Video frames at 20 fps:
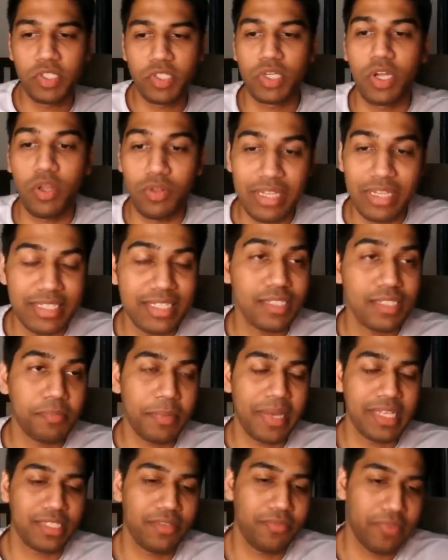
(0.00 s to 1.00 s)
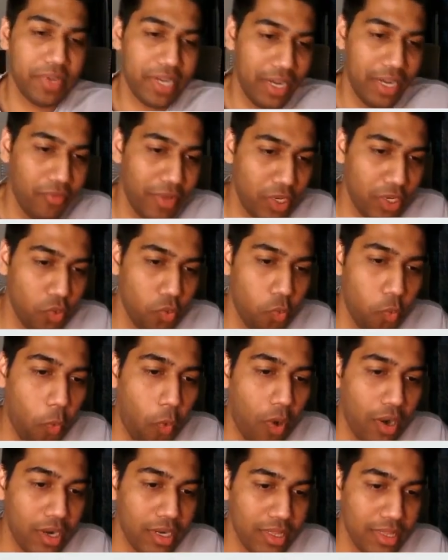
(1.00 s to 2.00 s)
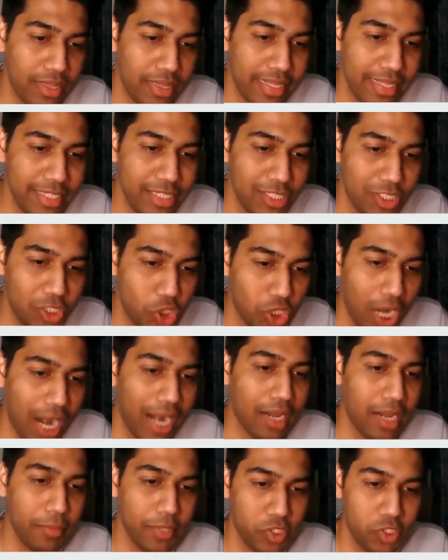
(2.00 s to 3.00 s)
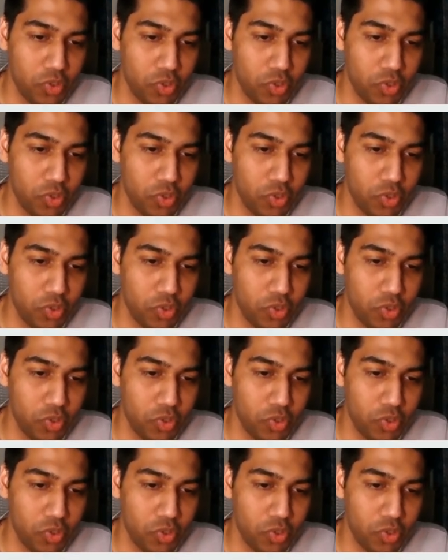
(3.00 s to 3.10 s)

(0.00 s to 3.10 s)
Now this is specifically when you want this chat image to